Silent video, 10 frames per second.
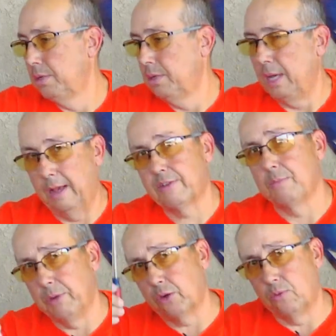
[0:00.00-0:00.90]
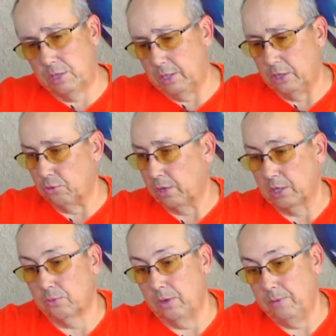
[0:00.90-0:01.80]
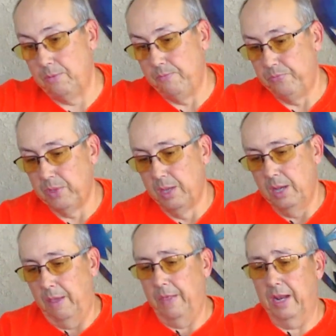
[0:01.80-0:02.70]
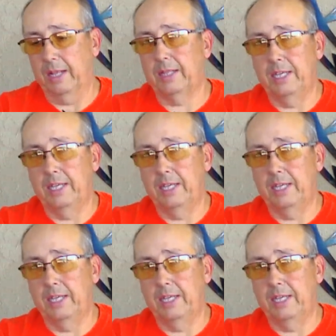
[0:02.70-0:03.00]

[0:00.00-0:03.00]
I have some bigger ones in the truck as well. And then